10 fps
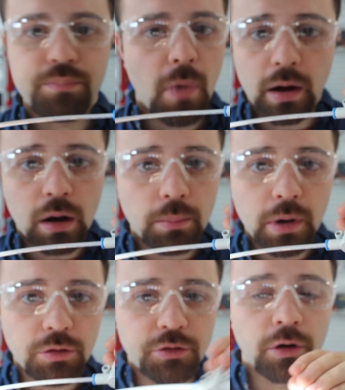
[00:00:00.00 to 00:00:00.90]
I can't
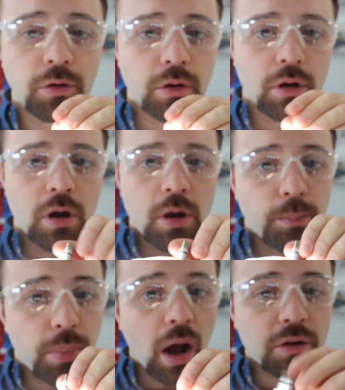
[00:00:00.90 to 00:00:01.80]
blow through,
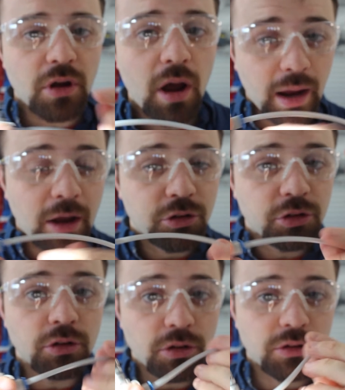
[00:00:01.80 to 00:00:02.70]
but I
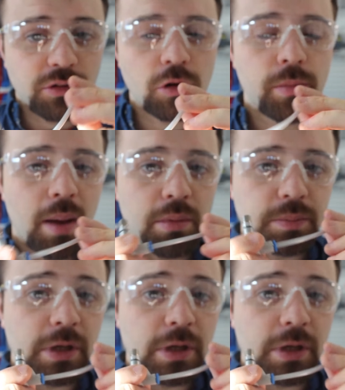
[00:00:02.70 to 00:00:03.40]
should still be able to